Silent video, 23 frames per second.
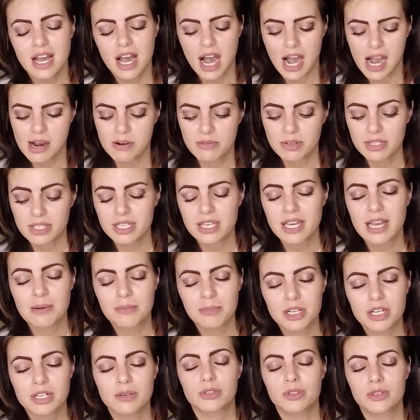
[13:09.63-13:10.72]
I really am
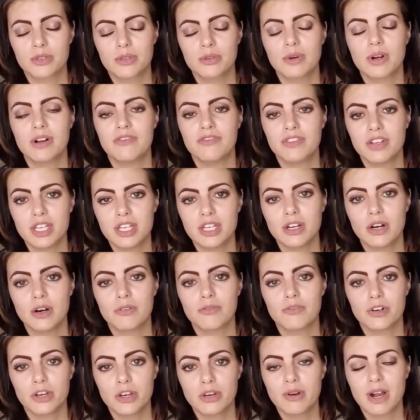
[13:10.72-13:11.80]
gonna do a video
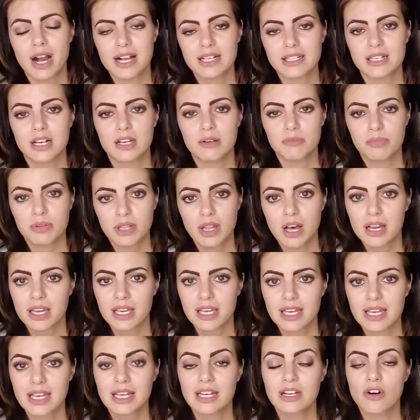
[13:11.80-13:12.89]
for you guys on
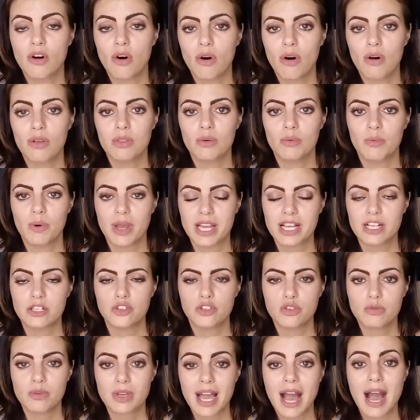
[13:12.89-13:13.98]
plucking and all the ways
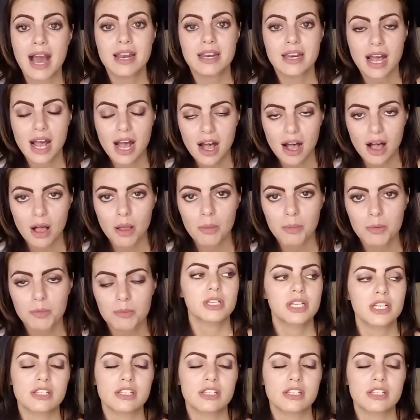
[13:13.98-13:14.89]
you can help,